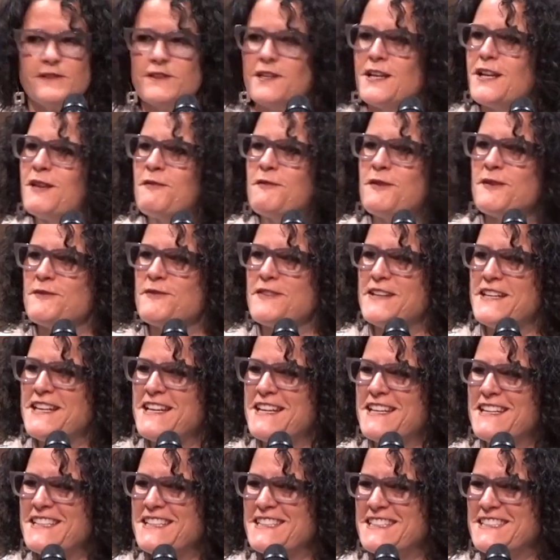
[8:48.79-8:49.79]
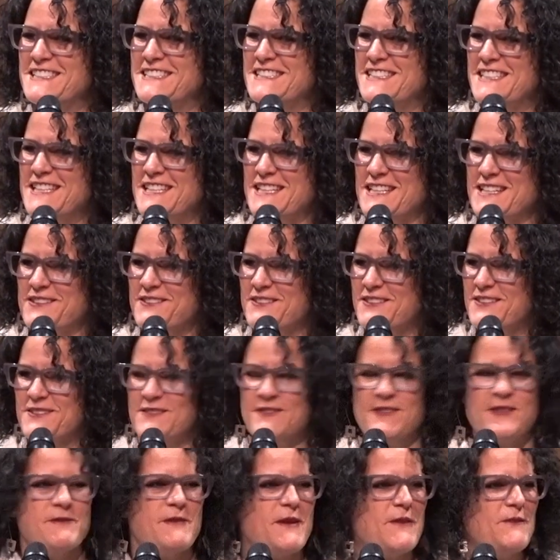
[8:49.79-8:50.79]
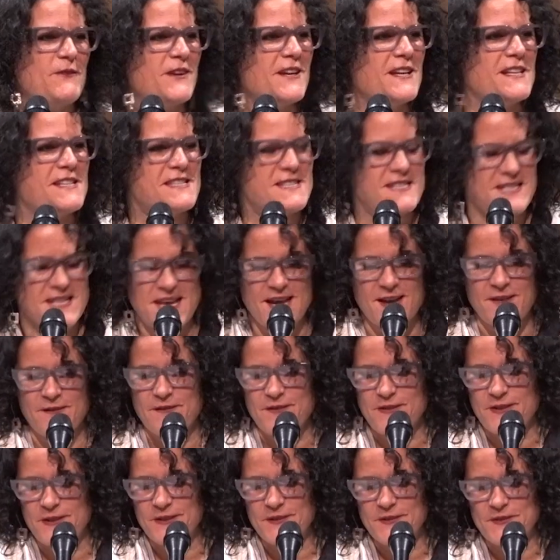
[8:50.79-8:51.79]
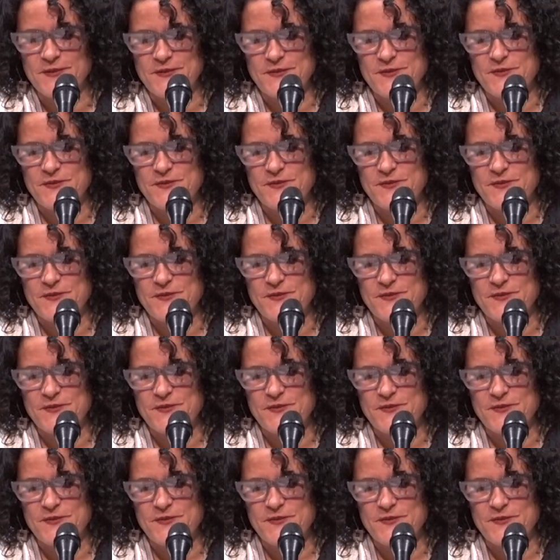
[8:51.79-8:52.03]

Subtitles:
Anyone read it? Remember it? It's a handful.